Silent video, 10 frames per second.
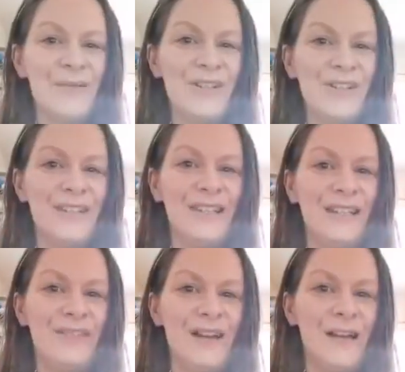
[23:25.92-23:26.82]
me just see
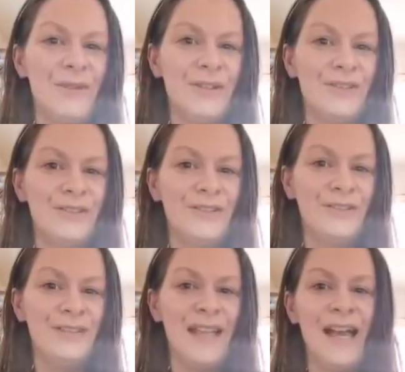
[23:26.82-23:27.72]
if I'm on.
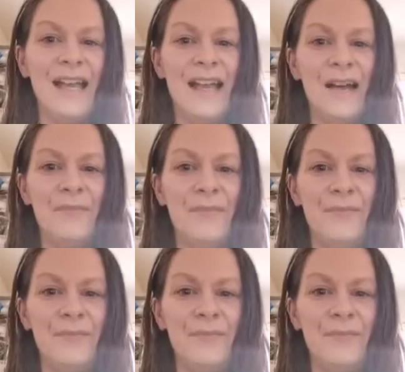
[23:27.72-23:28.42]
Yeah, I am.